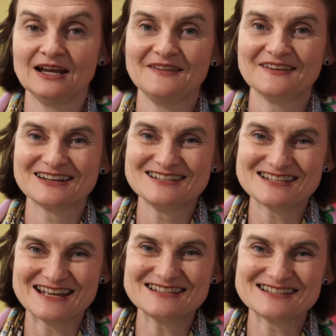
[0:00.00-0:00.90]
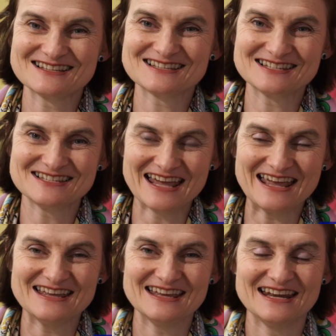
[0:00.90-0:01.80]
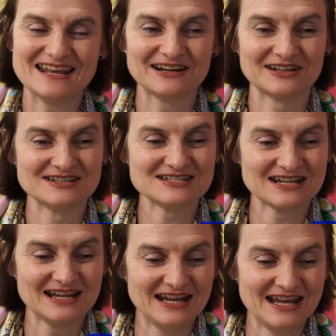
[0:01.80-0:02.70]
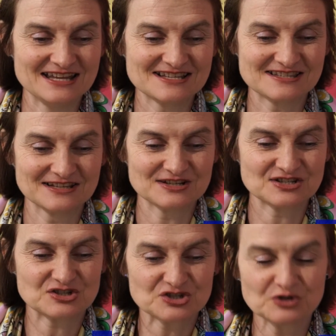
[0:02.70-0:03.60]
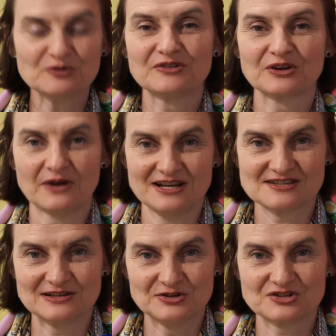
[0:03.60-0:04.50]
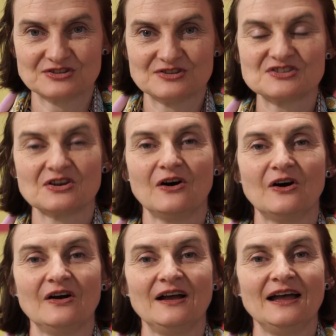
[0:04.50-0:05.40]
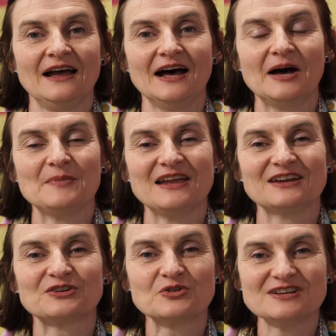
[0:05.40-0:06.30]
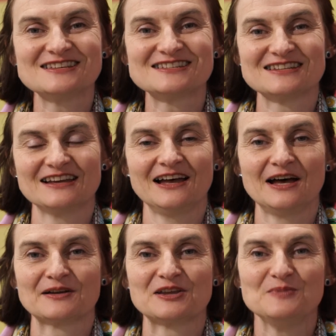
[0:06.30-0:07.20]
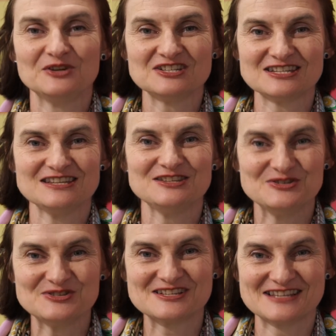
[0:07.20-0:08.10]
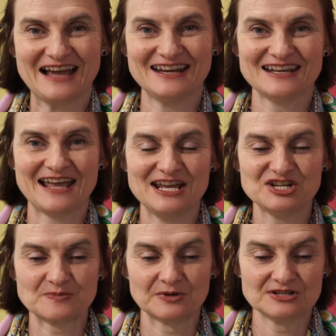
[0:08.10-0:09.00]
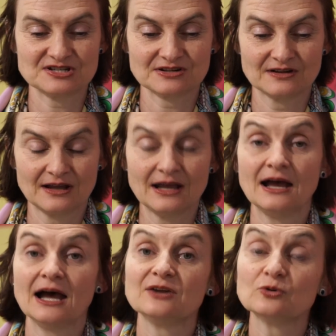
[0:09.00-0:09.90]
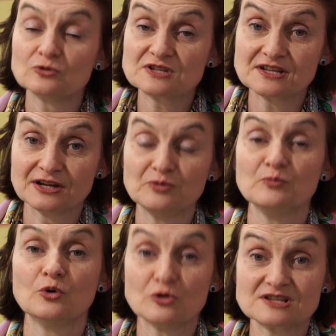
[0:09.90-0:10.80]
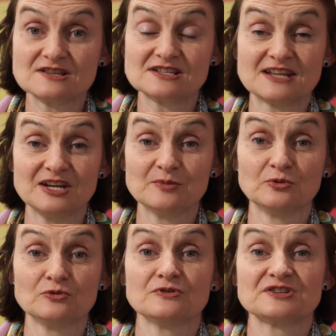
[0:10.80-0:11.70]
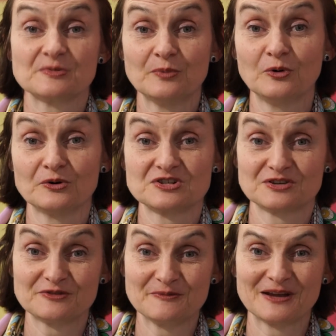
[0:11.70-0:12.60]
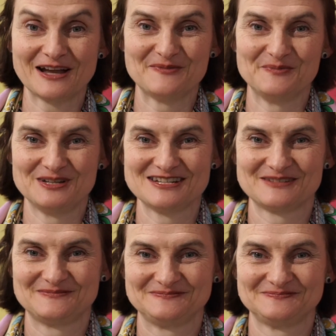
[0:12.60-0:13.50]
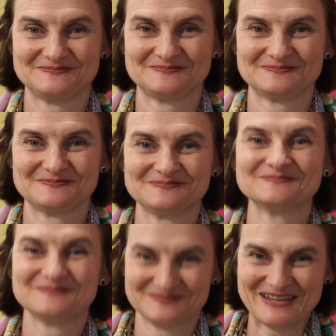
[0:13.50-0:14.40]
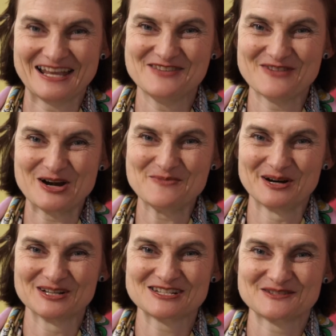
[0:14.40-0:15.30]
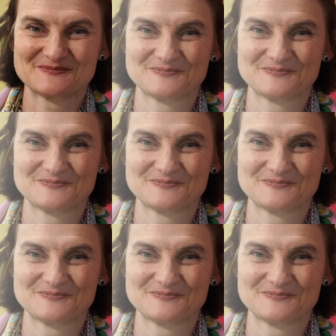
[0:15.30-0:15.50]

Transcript: And the consensus today in England is that two of the great solutions are increased community use and engagement, and also more sustainable support from the government. Thank you very much.